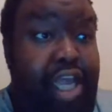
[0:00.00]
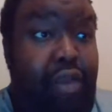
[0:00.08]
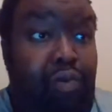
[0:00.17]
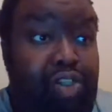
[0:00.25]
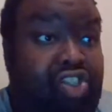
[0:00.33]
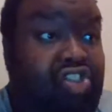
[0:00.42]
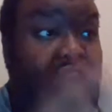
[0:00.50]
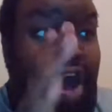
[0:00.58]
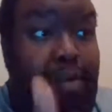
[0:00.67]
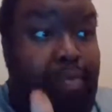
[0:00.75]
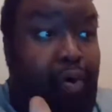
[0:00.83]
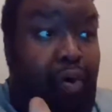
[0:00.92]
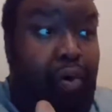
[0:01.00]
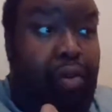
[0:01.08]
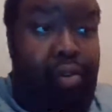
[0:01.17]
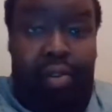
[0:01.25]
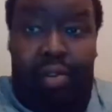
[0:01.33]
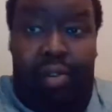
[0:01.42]
it was
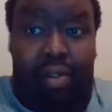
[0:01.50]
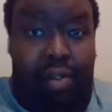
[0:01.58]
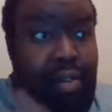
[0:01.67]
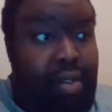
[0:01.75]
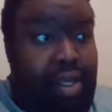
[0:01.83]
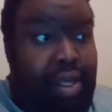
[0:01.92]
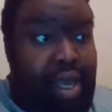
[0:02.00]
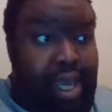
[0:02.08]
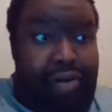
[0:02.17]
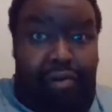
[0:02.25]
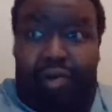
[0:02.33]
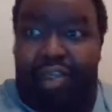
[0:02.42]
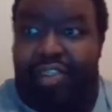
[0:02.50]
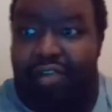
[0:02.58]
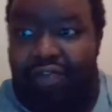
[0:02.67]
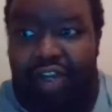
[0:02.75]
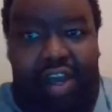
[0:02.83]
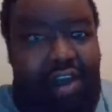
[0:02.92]
Cyborg and the rest
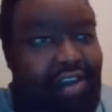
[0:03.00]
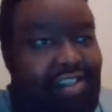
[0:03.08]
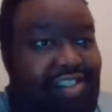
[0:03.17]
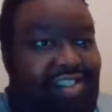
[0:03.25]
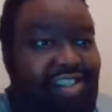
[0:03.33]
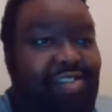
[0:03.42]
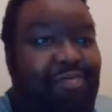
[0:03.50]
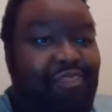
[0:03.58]
of the cast.